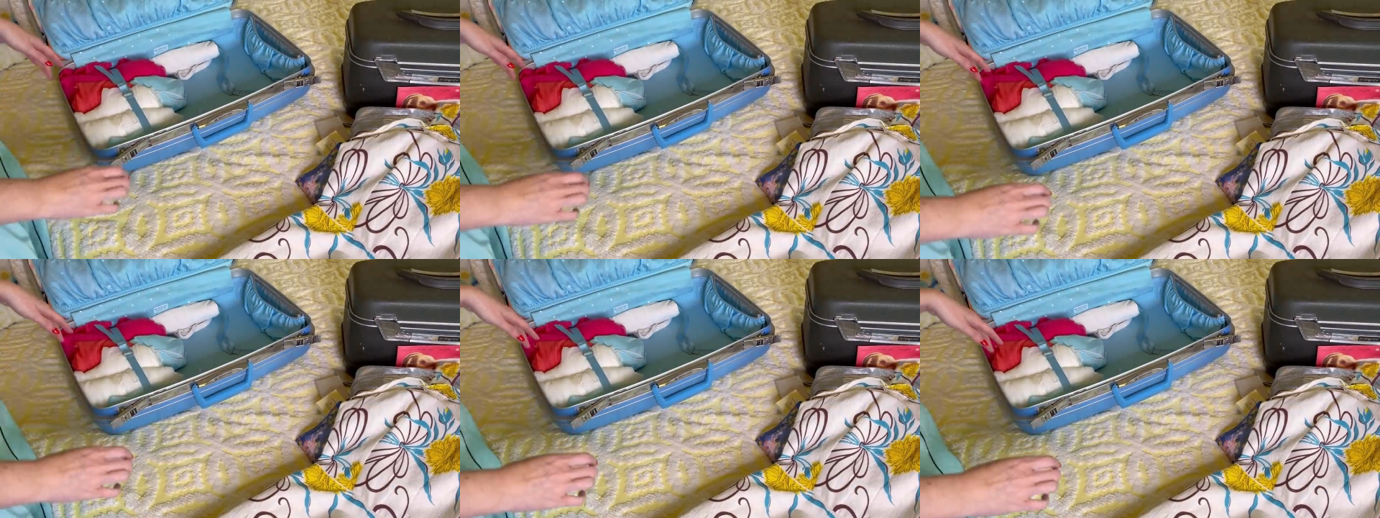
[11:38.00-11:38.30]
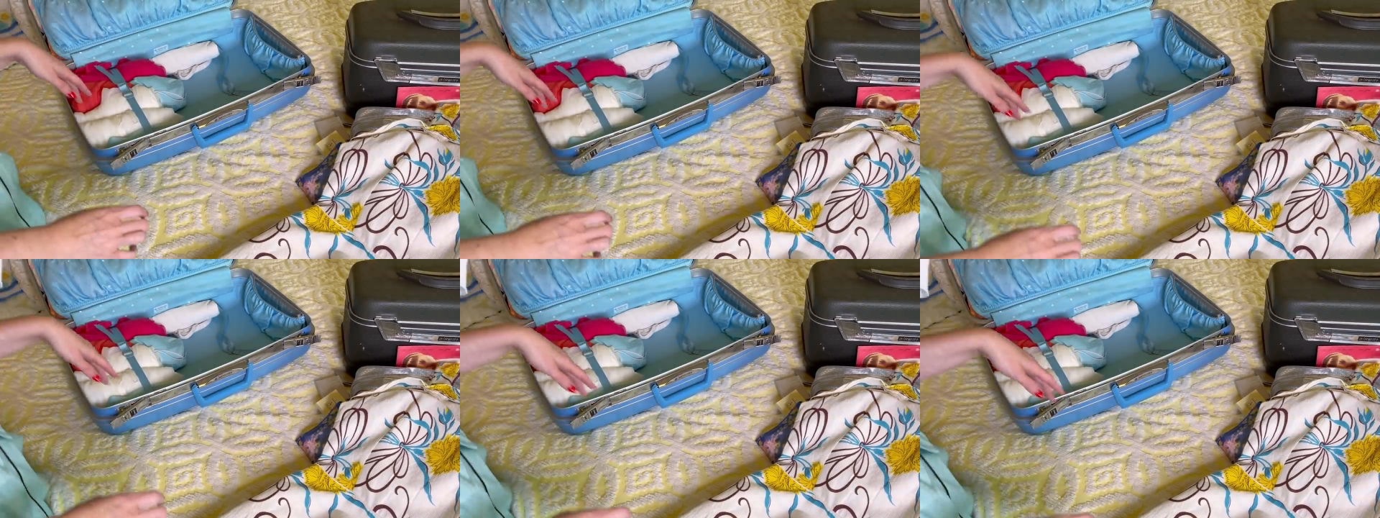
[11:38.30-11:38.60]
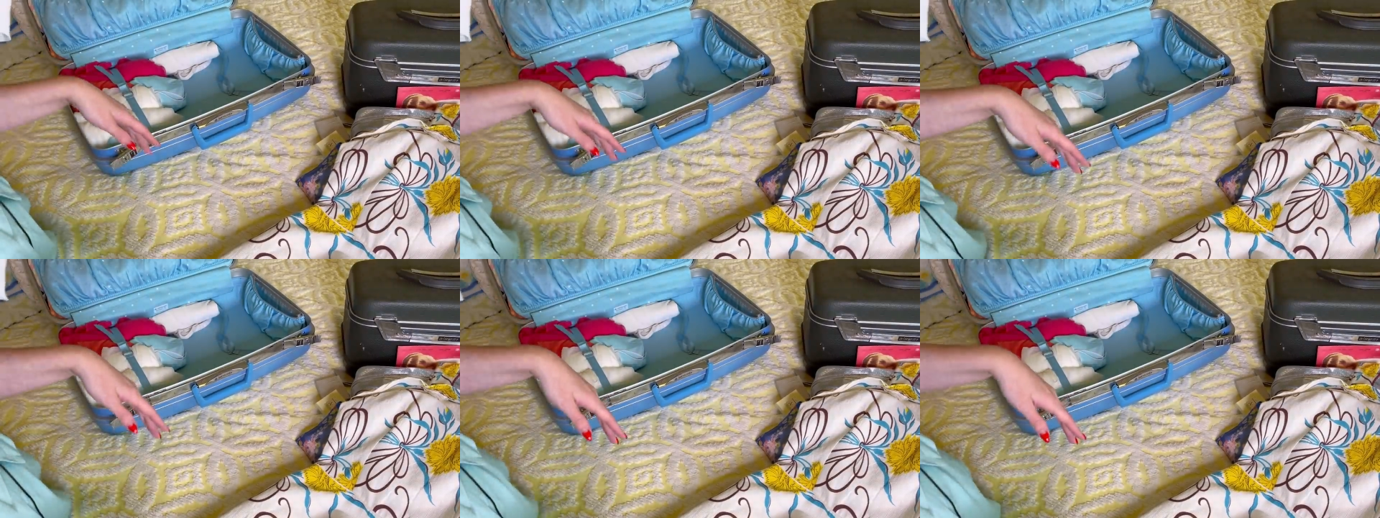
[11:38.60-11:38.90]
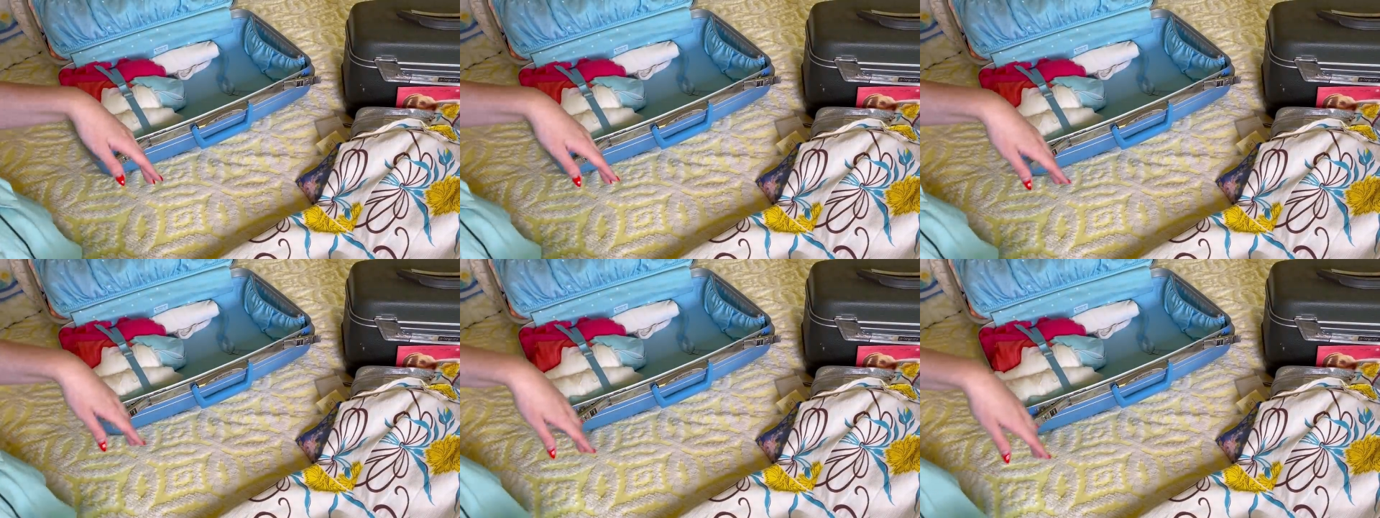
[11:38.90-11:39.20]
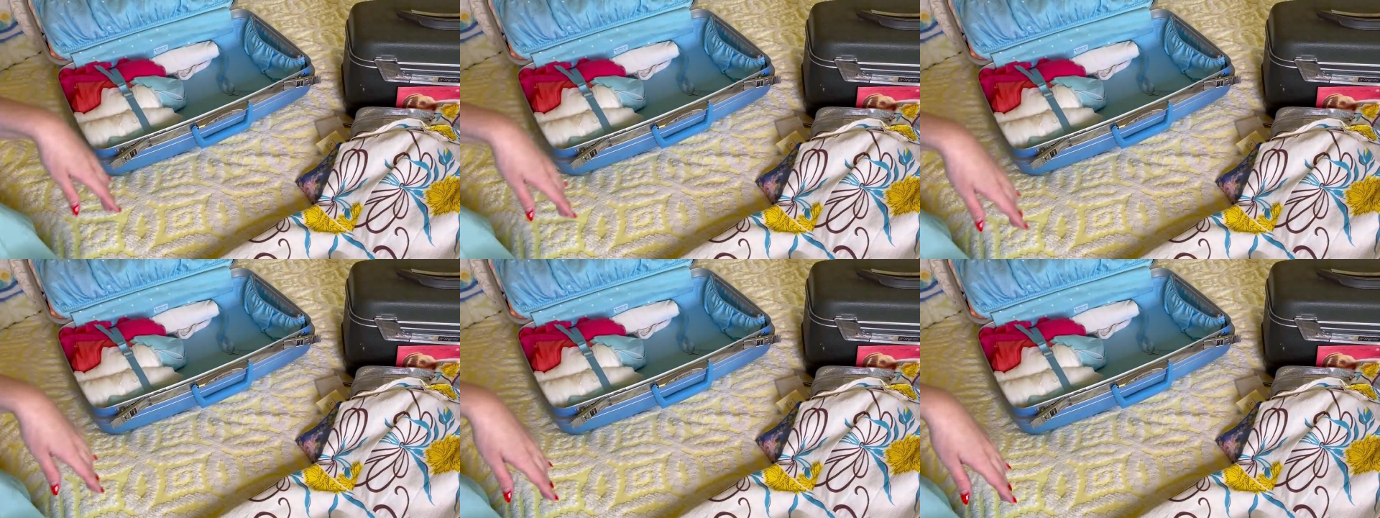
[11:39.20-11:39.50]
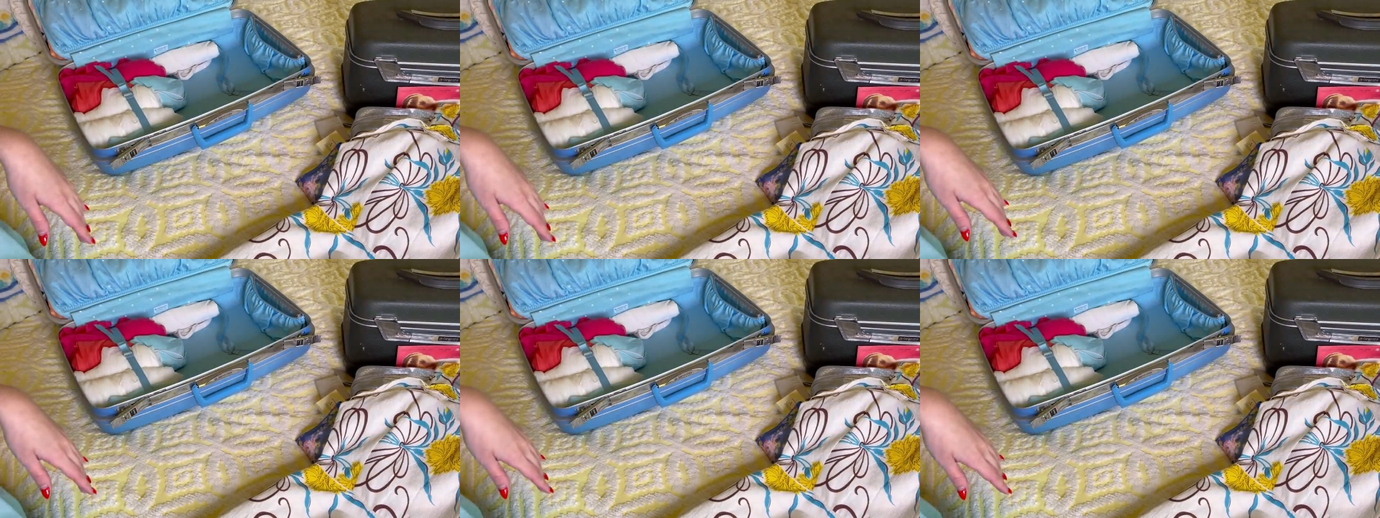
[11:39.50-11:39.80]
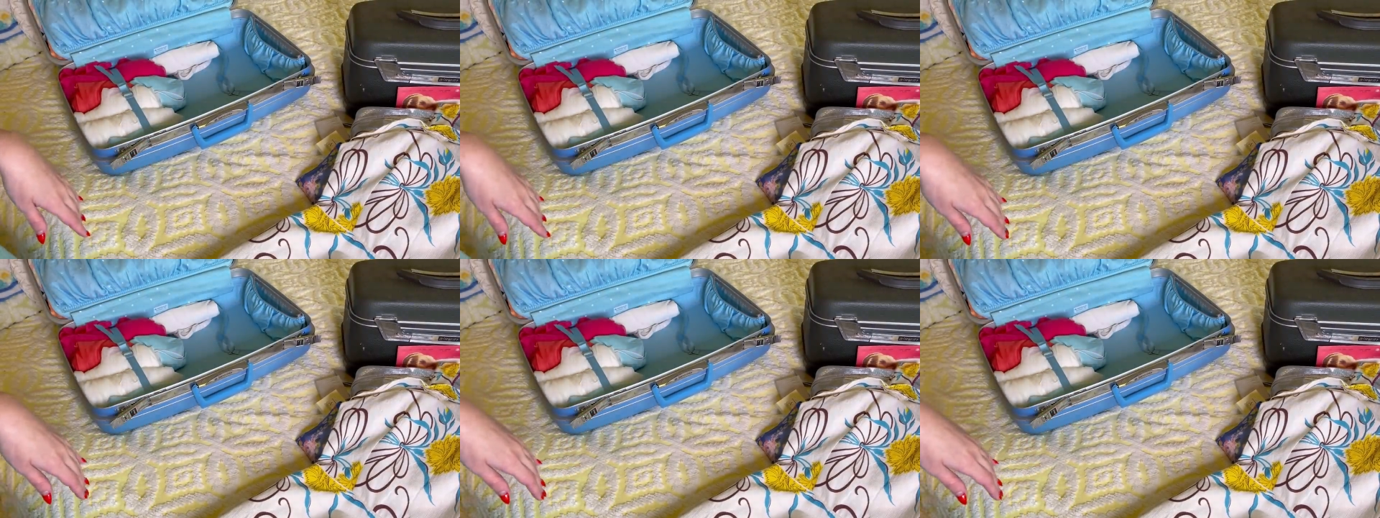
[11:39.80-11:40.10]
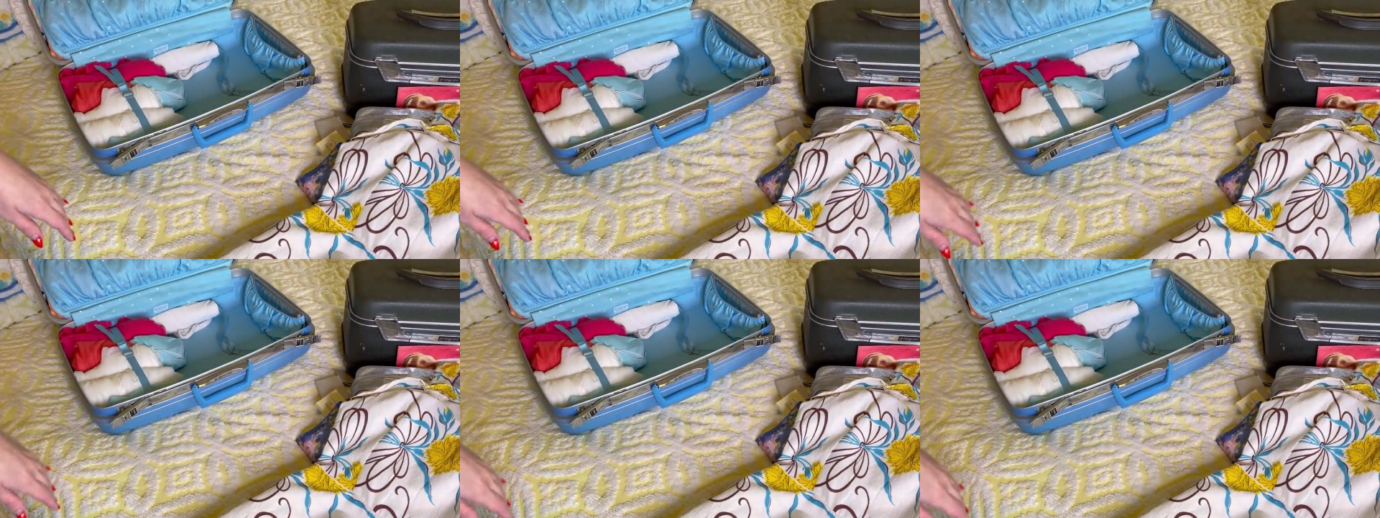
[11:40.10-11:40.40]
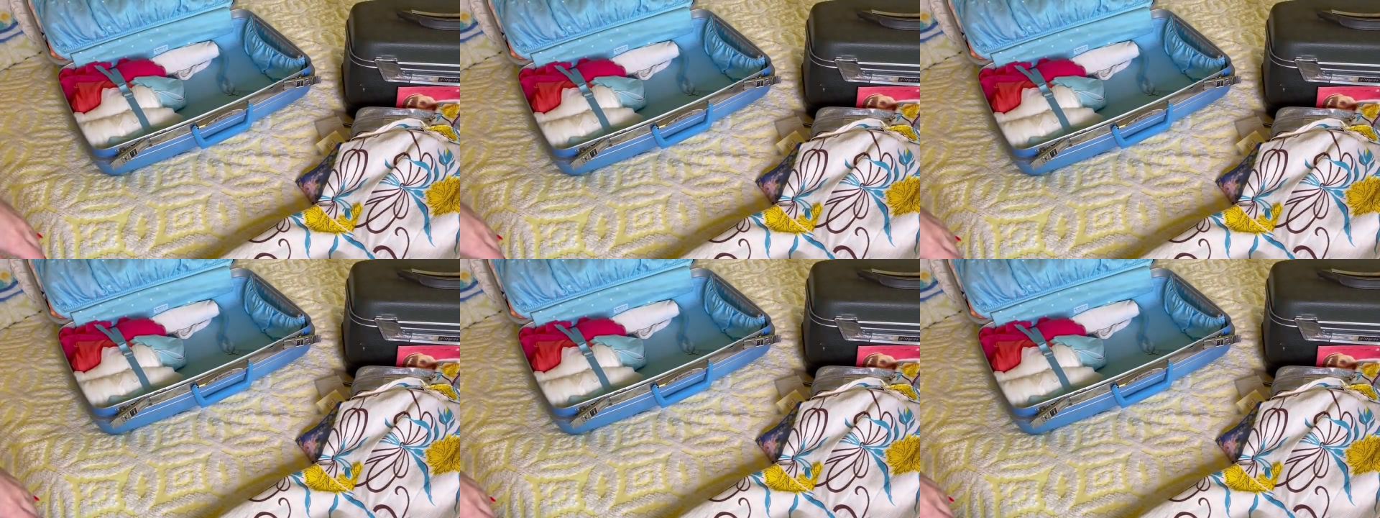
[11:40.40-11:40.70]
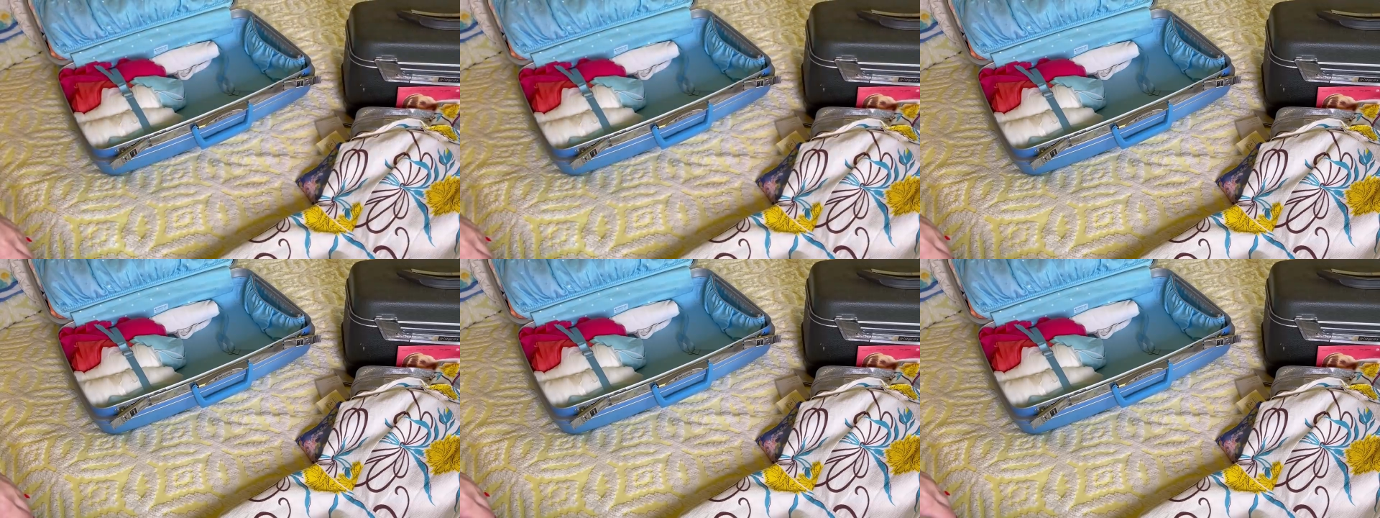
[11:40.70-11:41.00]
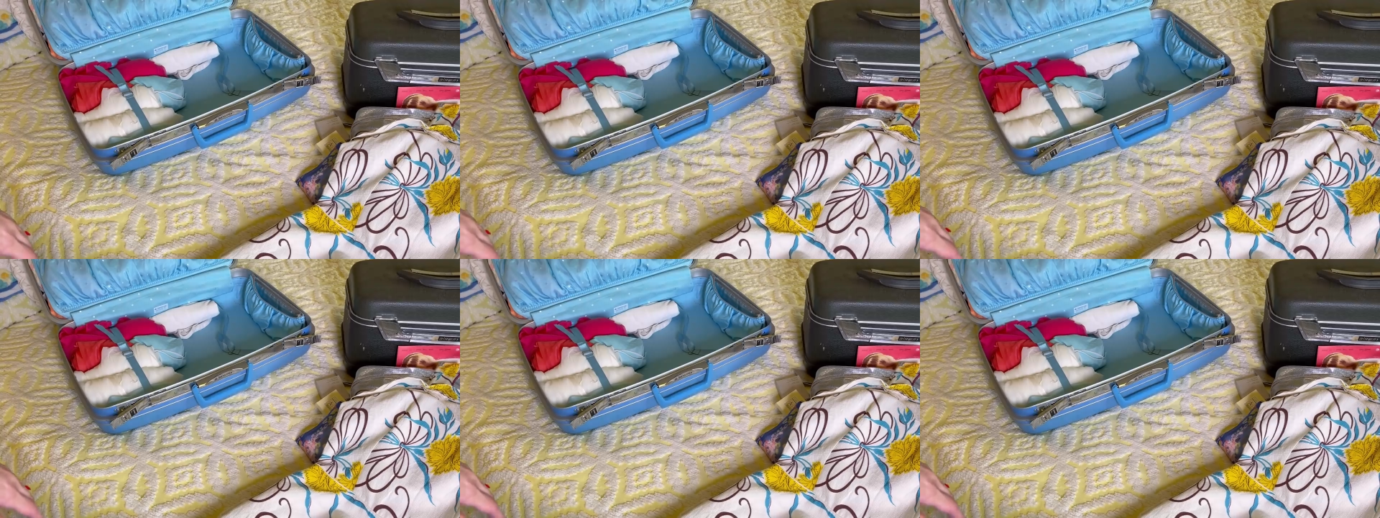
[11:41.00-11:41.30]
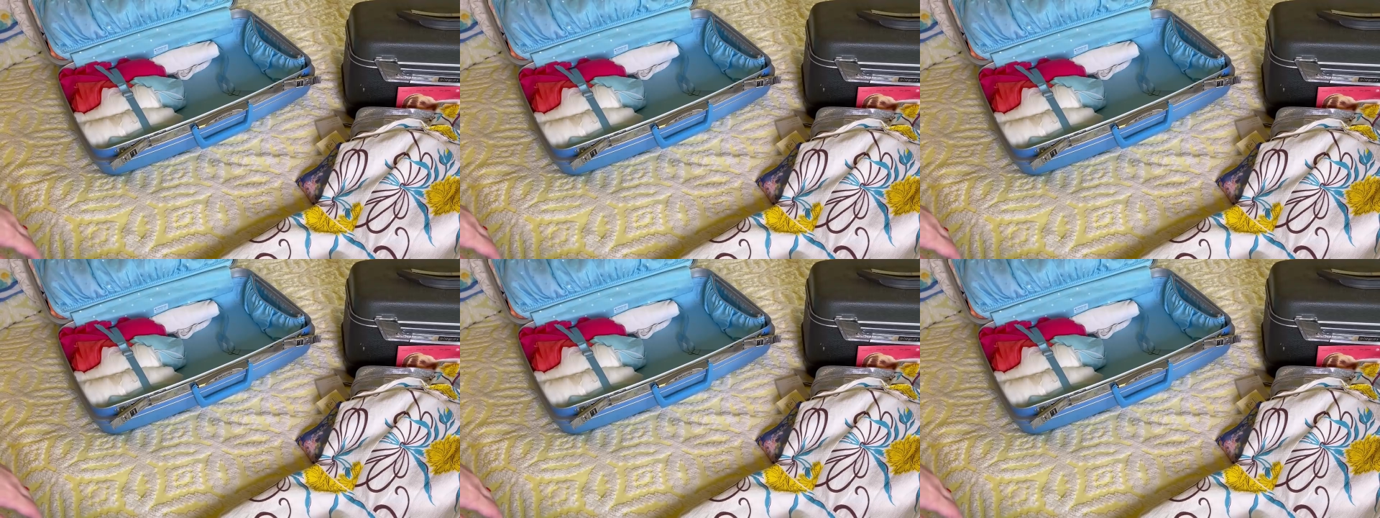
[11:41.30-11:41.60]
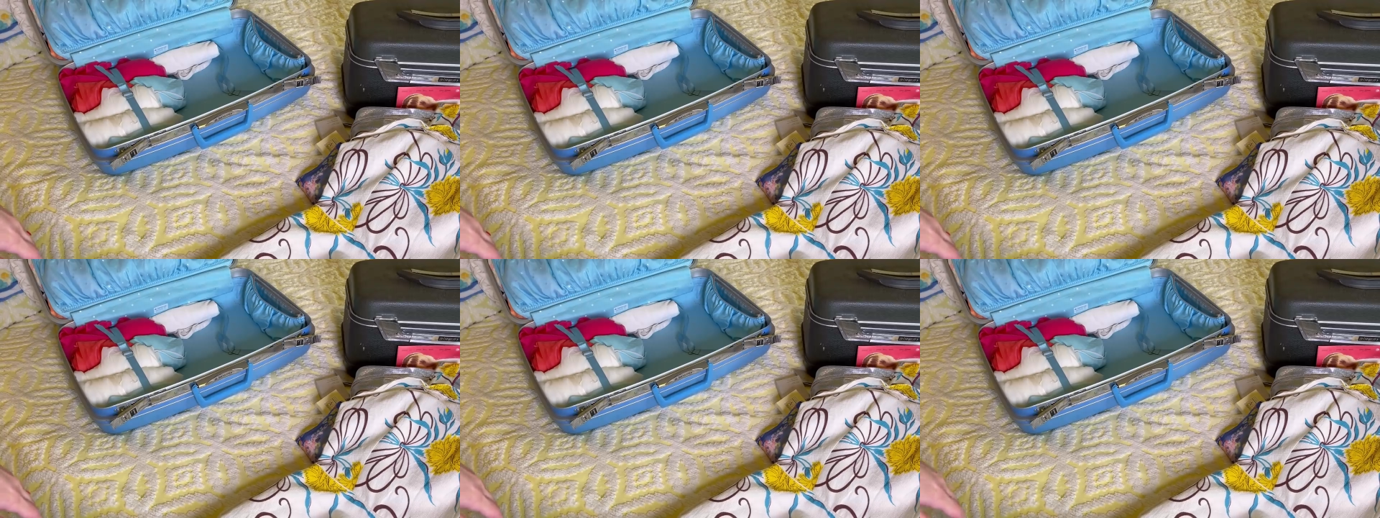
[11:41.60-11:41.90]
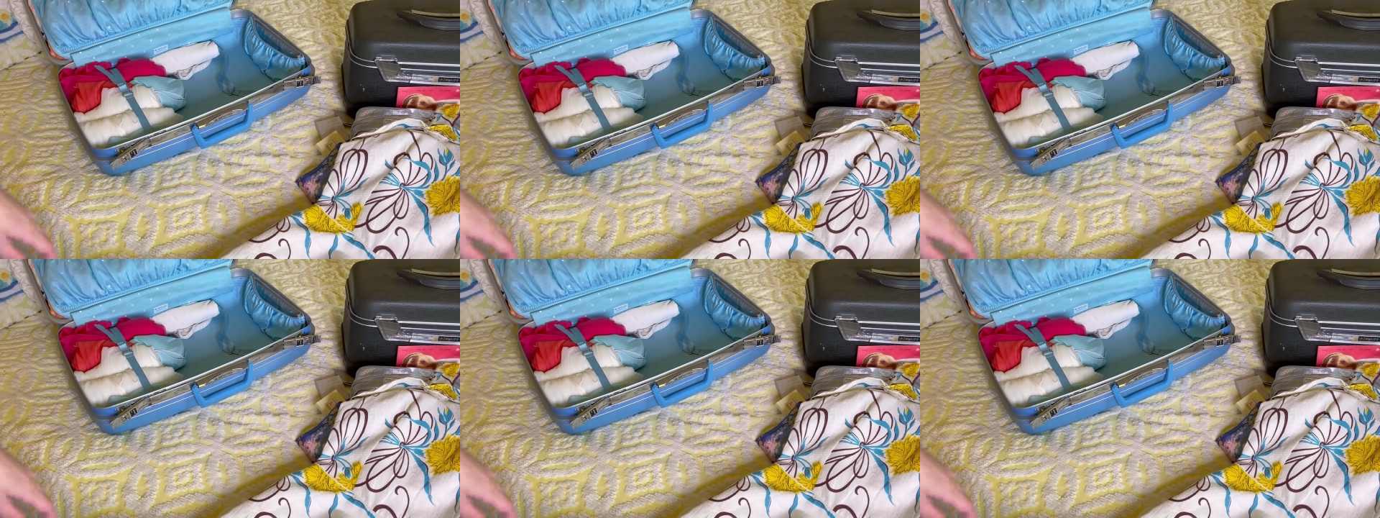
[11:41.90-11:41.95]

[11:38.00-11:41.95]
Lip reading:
[unreadable: no face in view]